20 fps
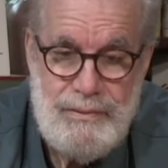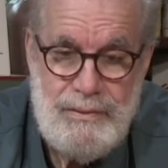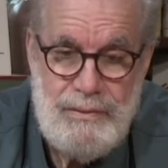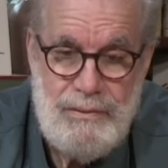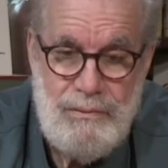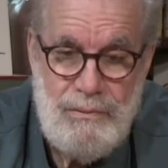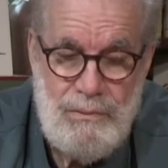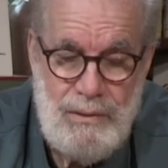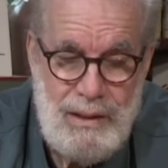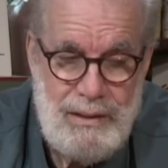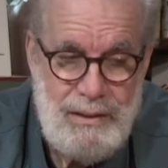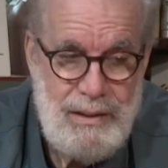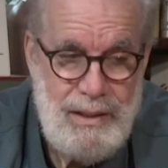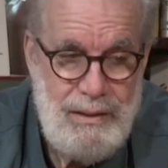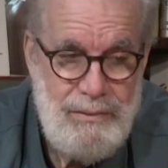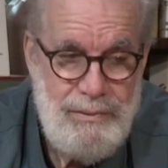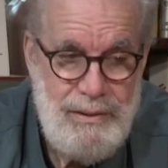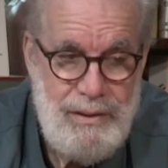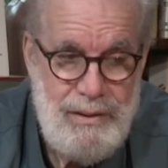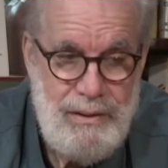What
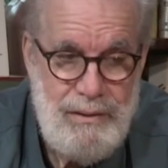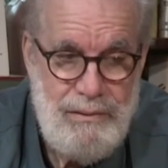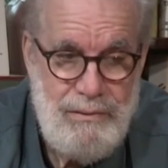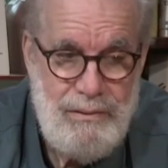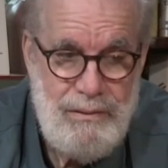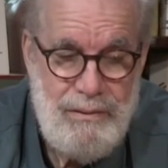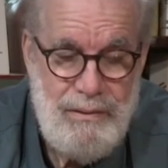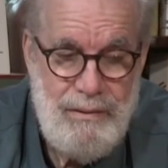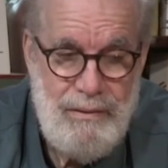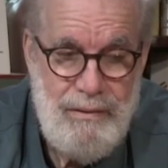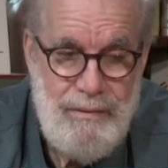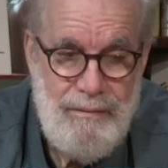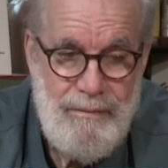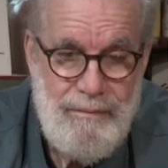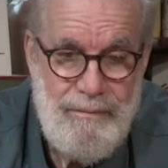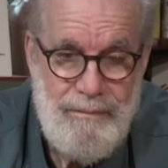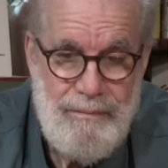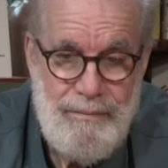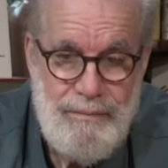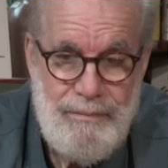can we do?
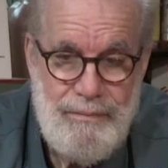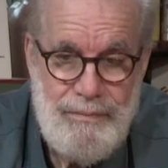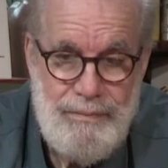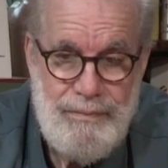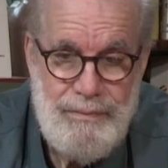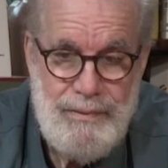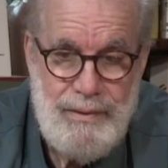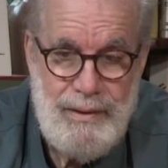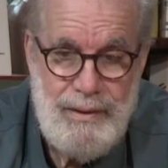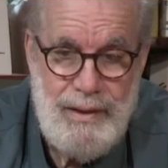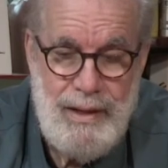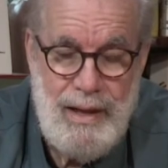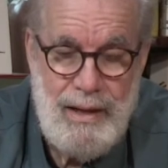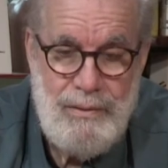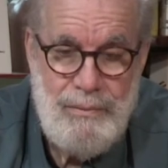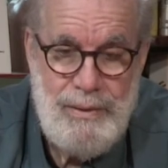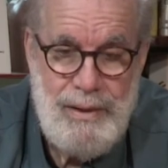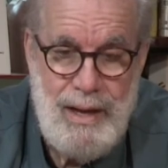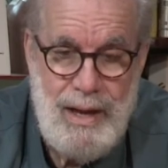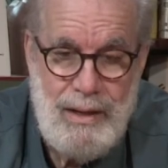How do
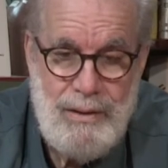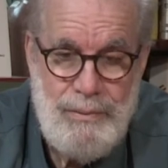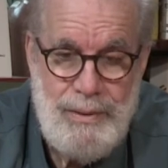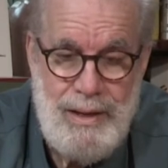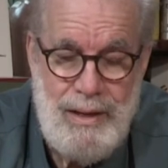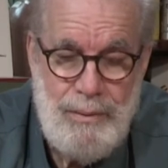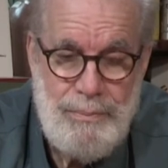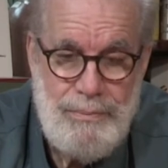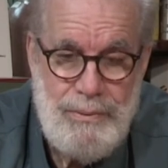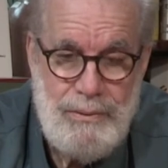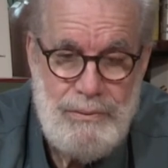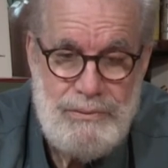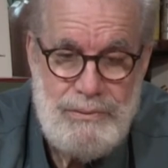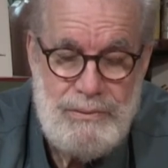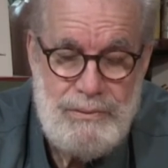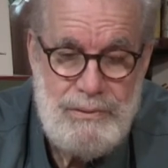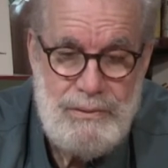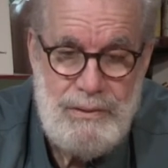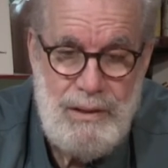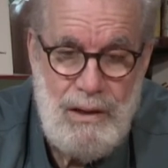we help
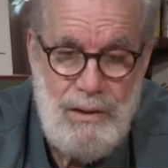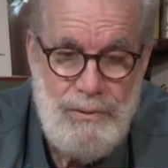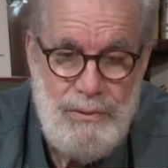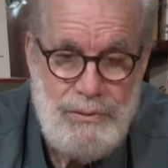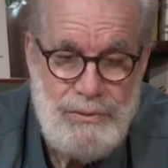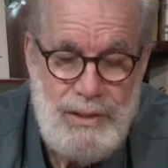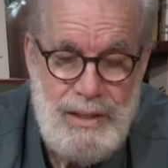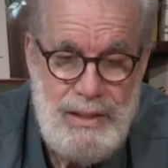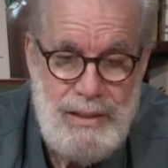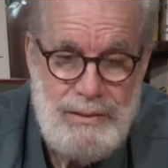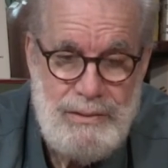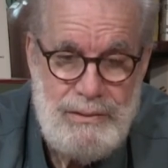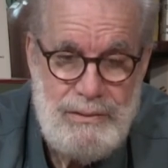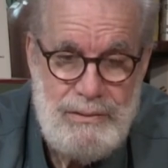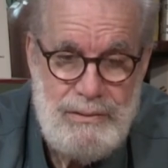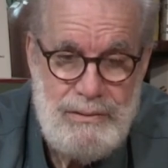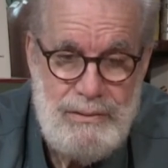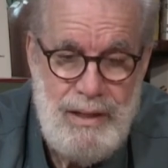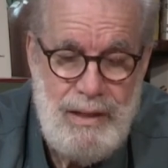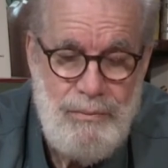all those kids?
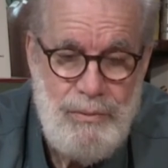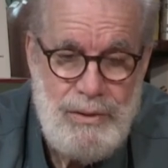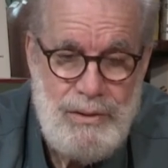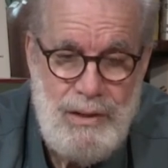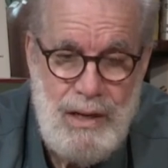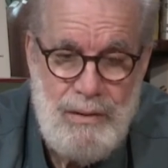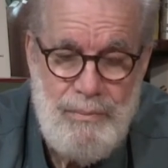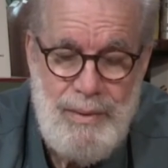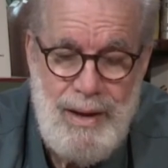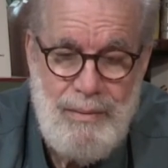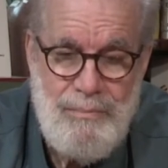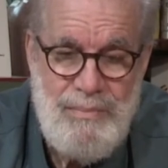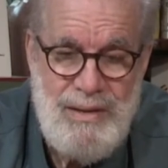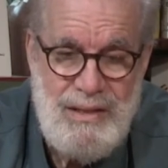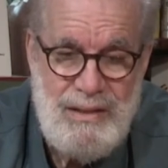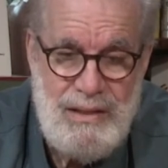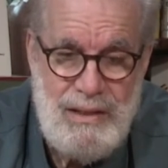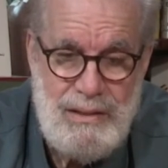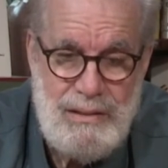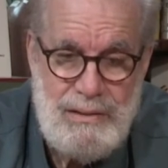And we're talking about
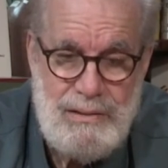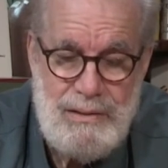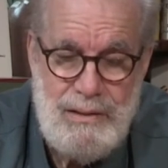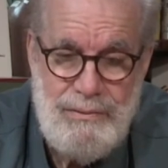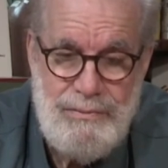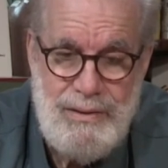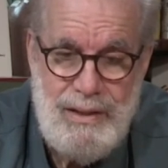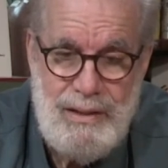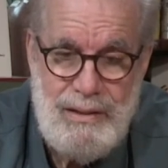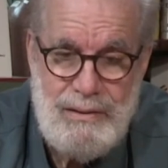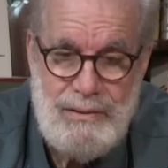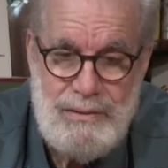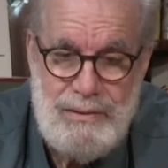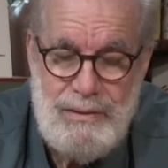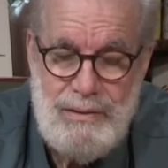millions of kids